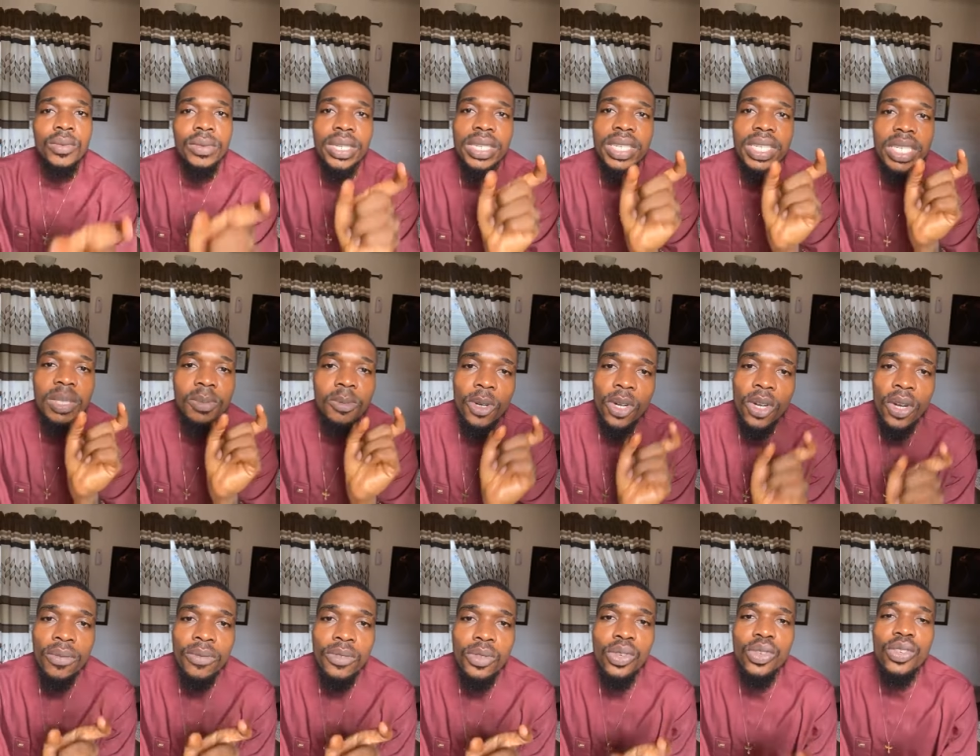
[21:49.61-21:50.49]
Within this
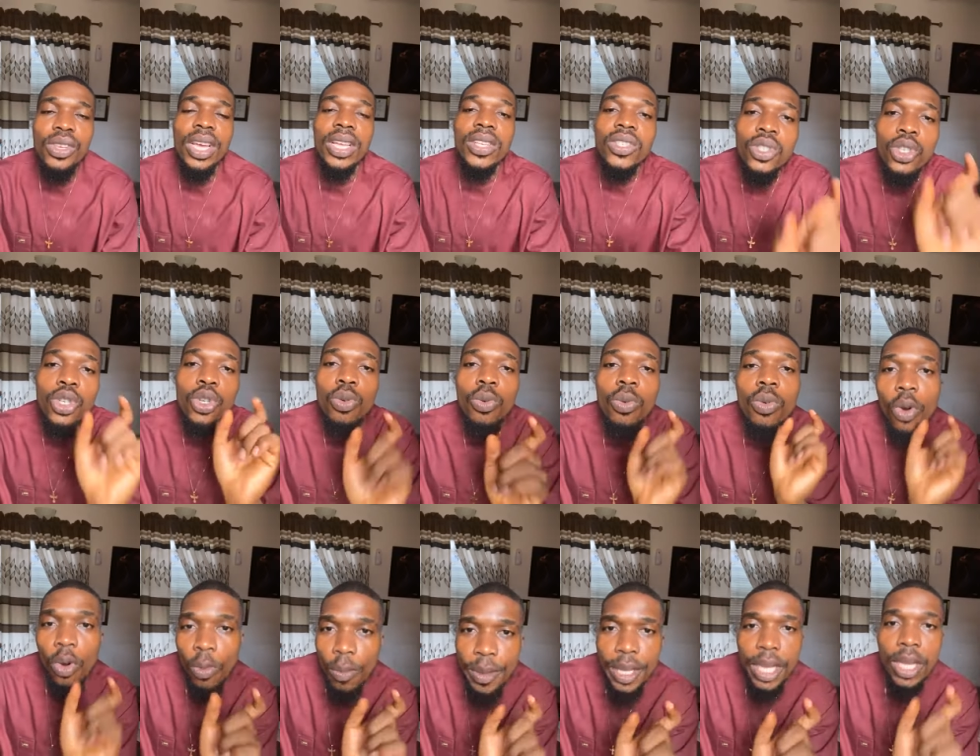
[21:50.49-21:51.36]
period of 2 years, you
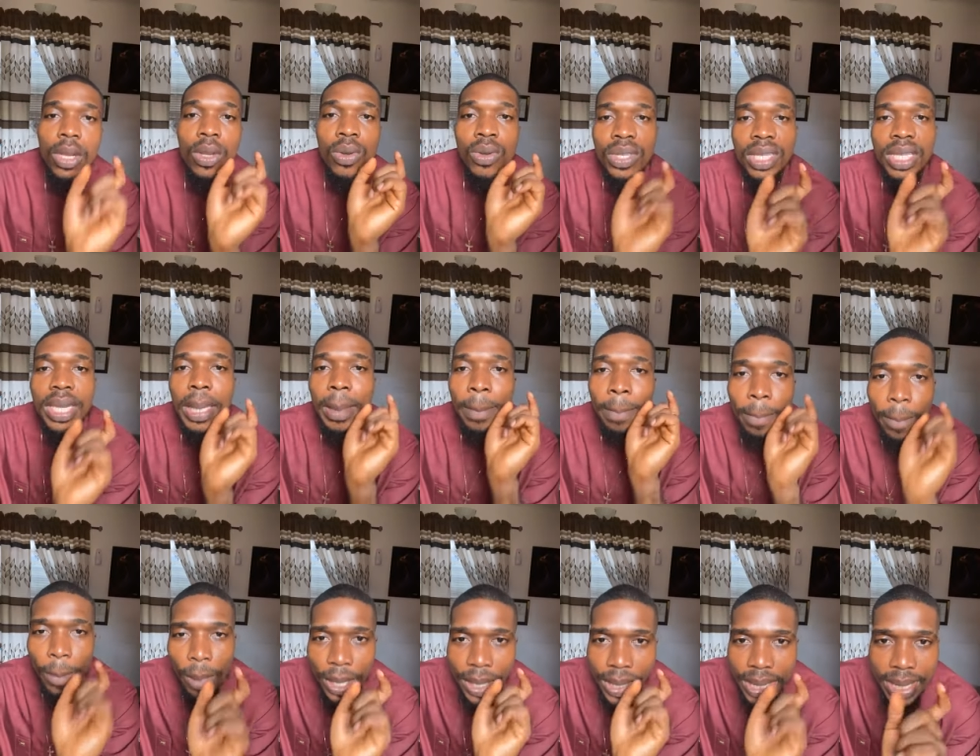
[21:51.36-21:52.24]
will be losing
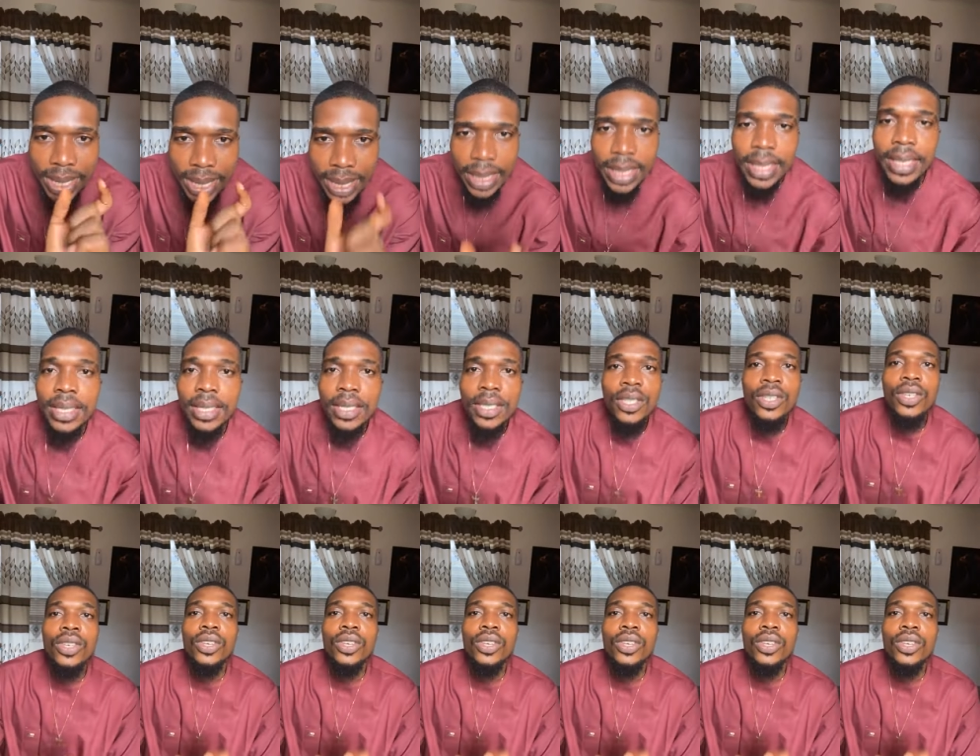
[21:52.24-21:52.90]
money.